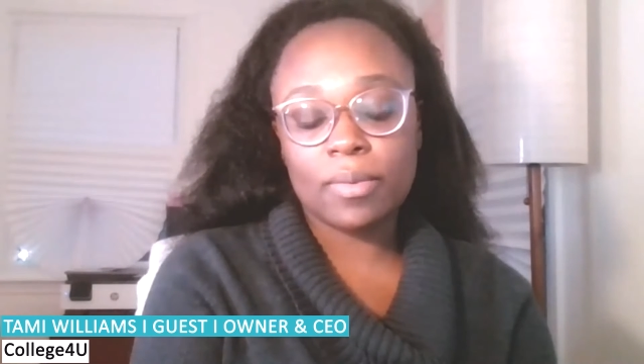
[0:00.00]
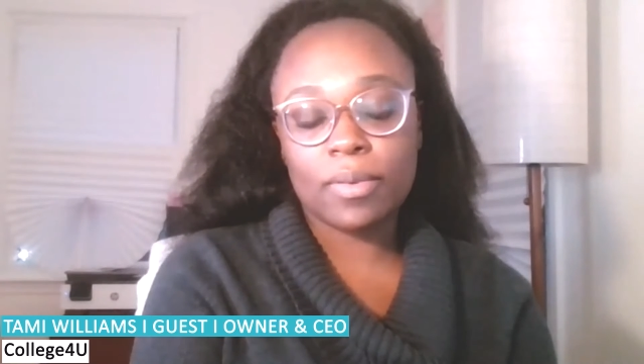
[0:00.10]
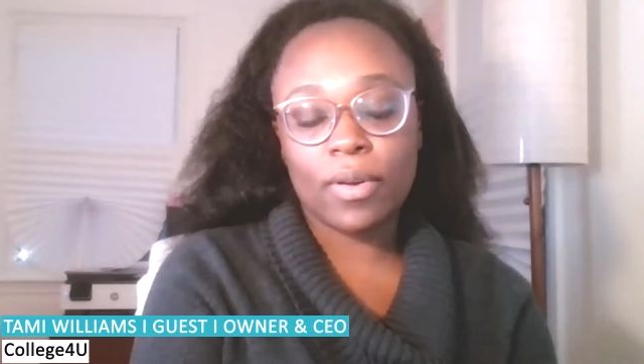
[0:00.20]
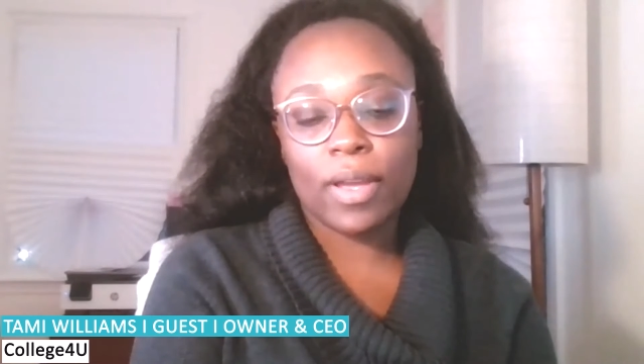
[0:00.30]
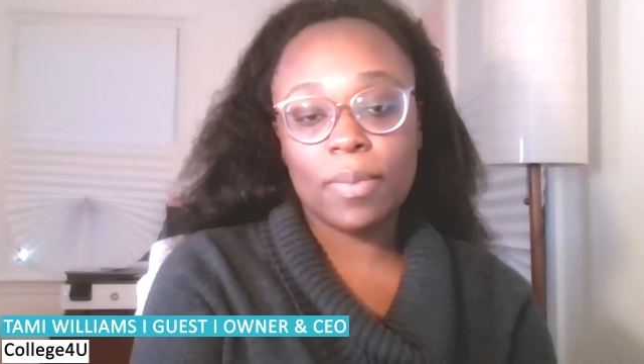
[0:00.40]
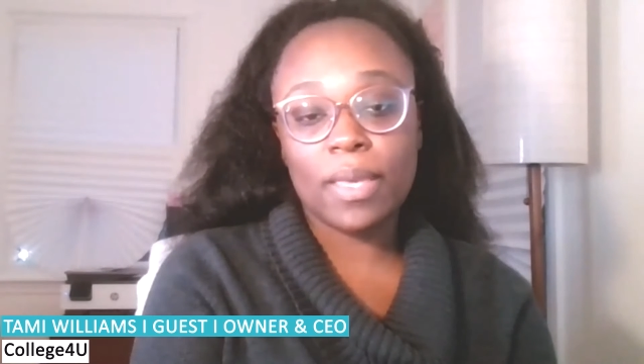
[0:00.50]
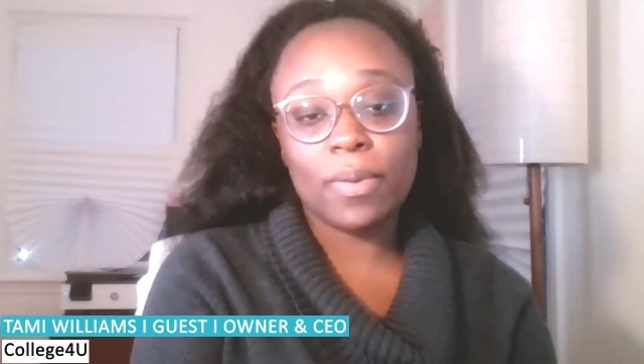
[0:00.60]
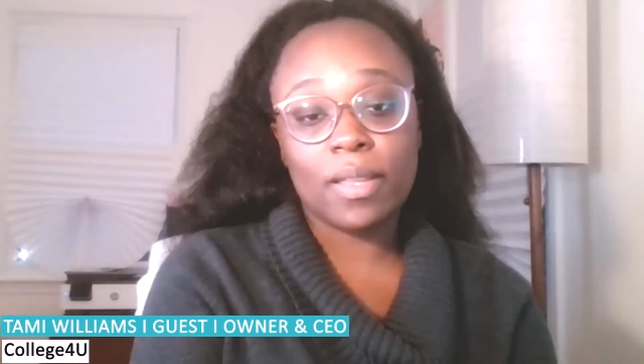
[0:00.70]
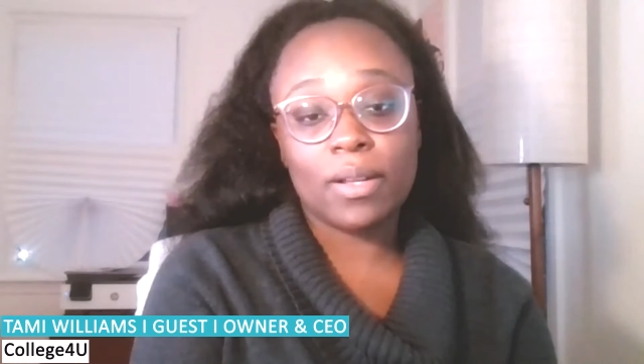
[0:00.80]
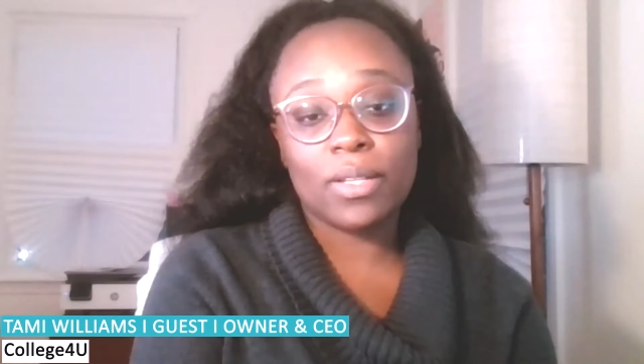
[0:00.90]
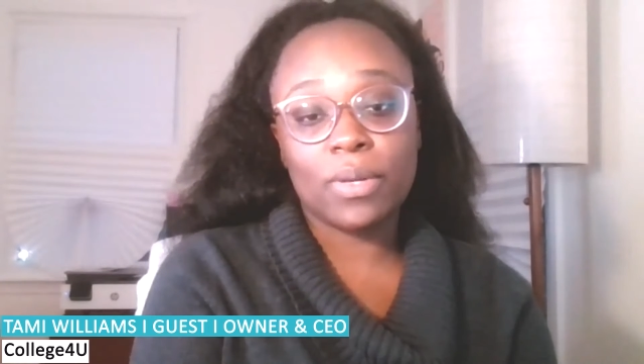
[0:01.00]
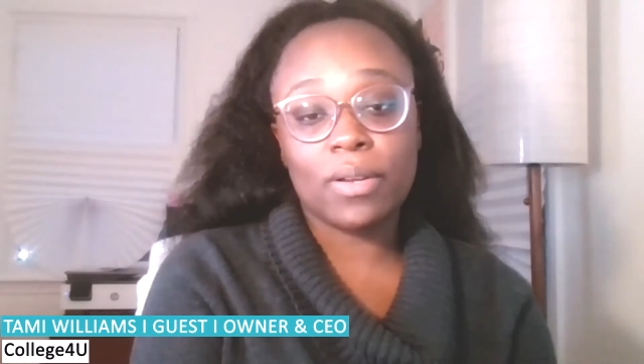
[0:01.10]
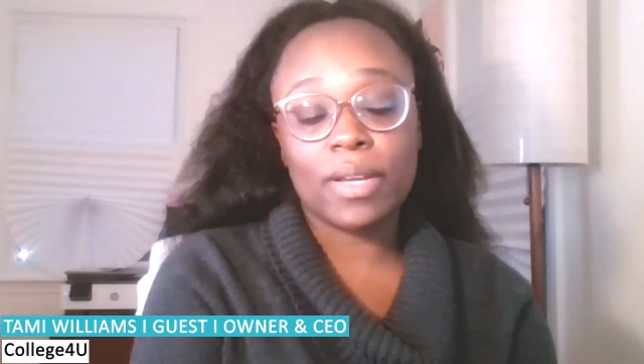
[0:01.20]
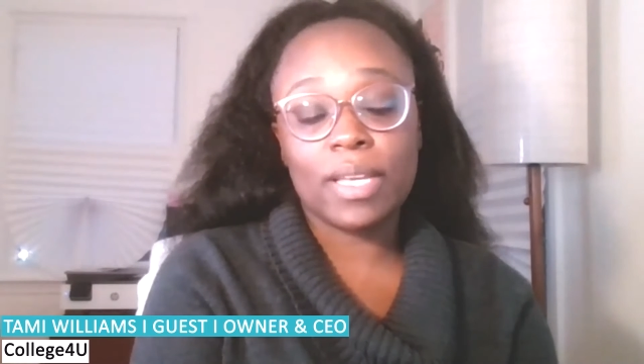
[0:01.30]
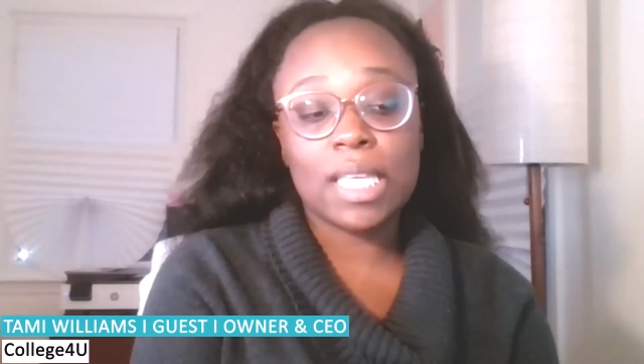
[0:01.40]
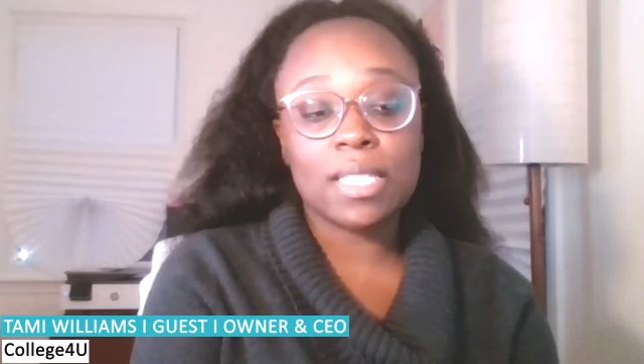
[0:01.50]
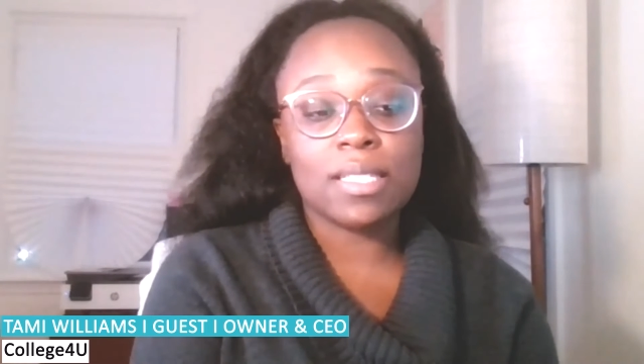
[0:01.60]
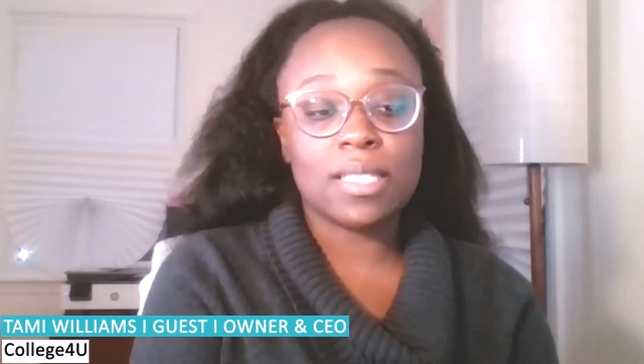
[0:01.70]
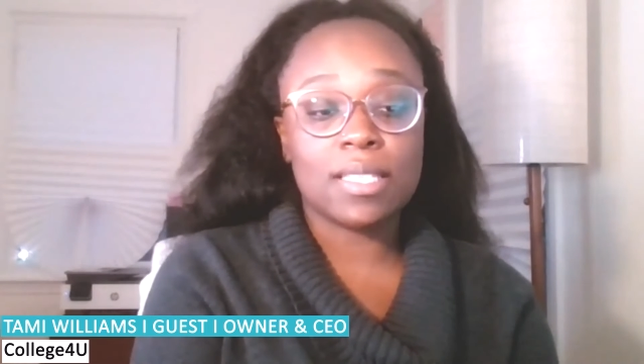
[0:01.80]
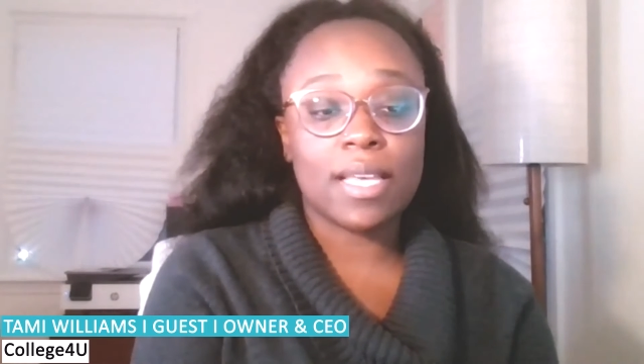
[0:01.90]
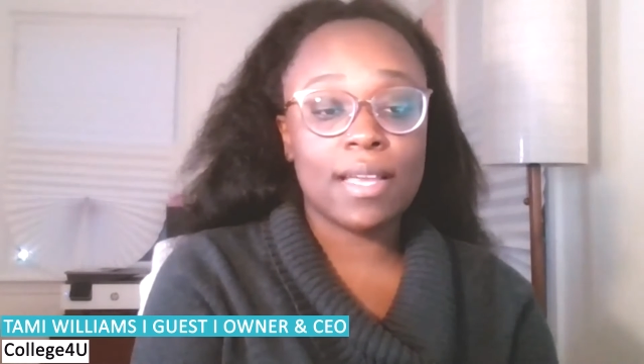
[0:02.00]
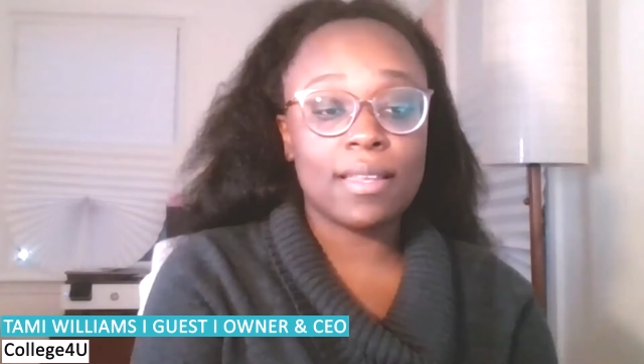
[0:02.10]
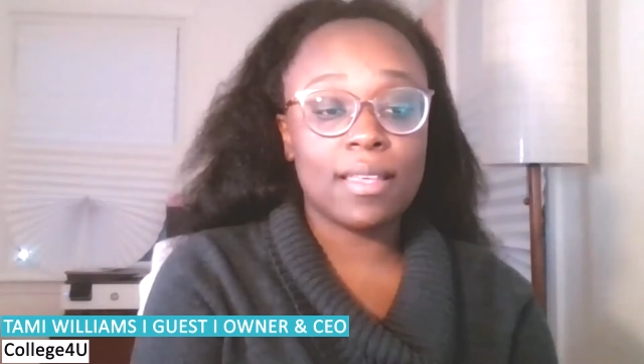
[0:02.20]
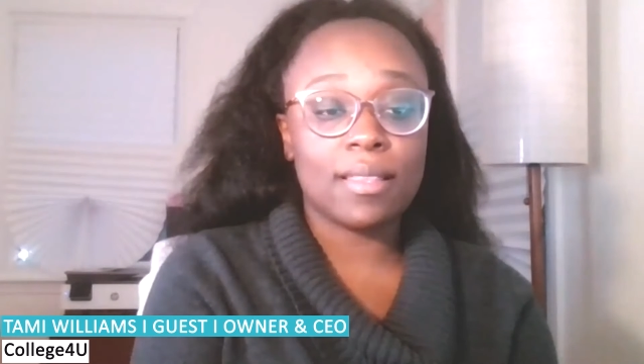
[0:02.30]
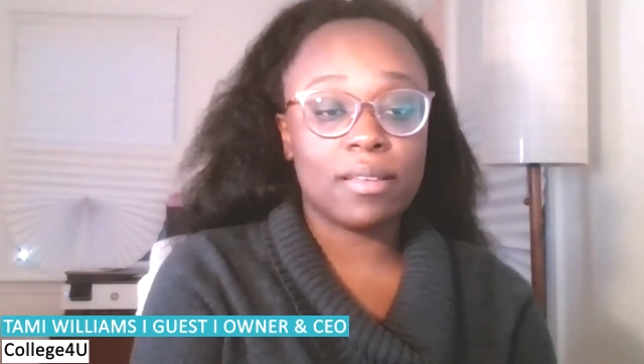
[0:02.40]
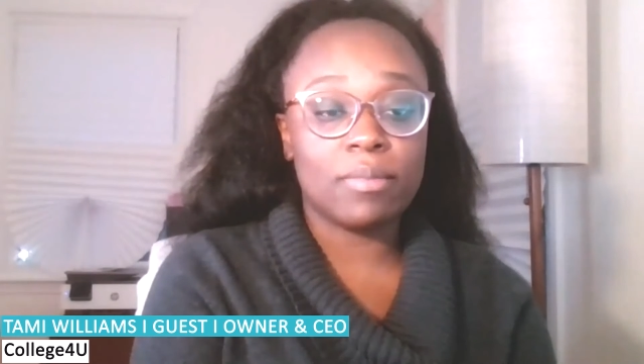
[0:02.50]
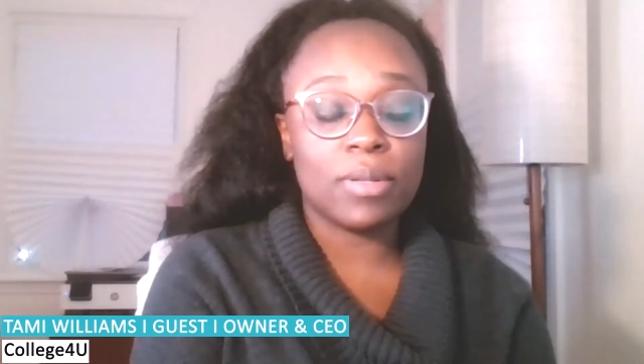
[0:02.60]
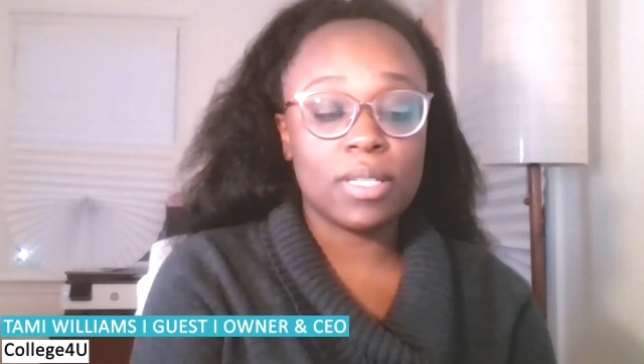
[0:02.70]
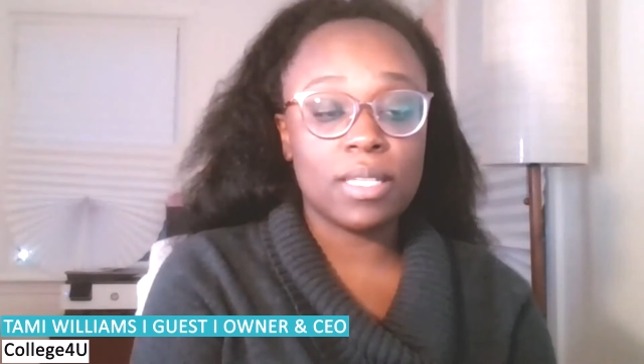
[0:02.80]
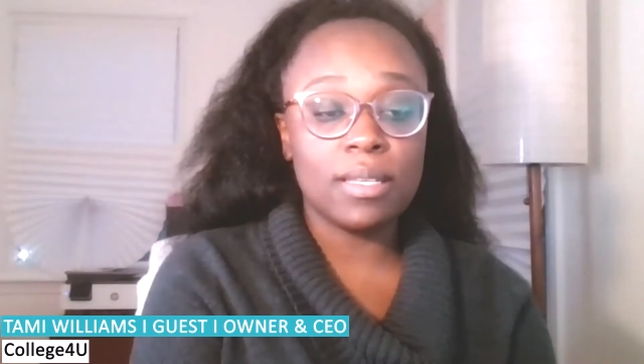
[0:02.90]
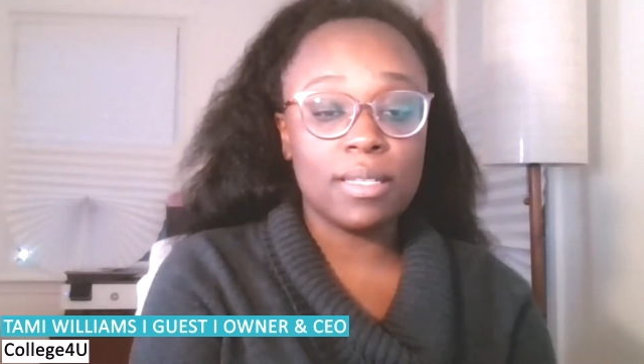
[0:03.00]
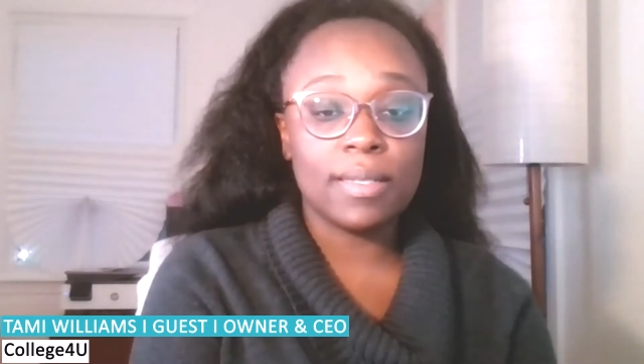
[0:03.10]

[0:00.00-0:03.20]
great people that are doing great things in society and the community.